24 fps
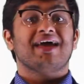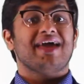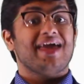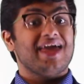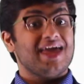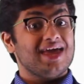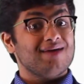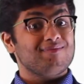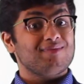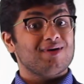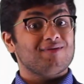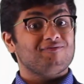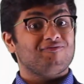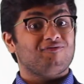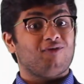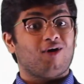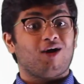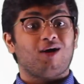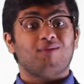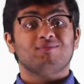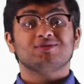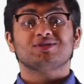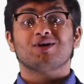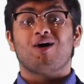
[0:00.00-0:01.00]
AMM
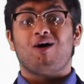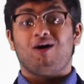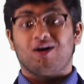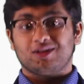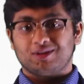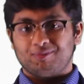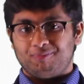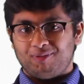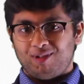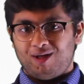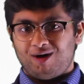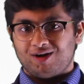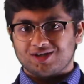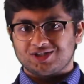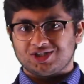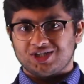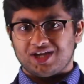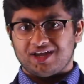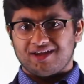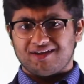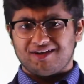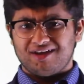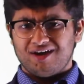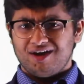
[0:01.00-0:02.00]
farms on the
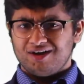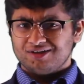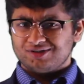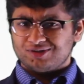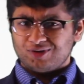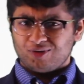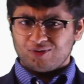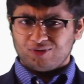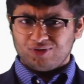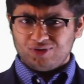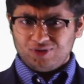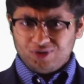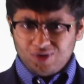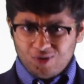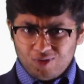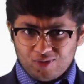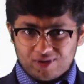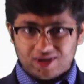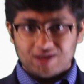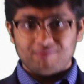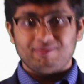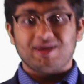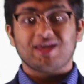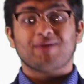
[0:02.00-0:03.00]
blockchain so you
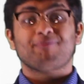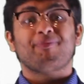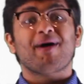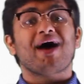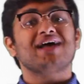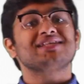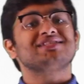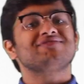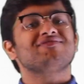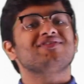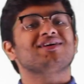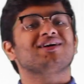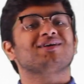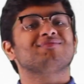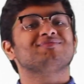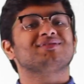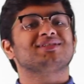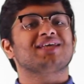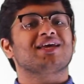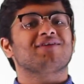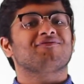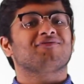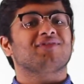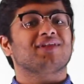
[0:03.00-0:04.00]
can make passive income
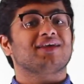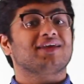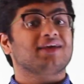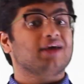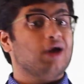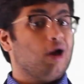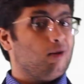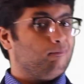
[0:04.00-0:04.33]
safely,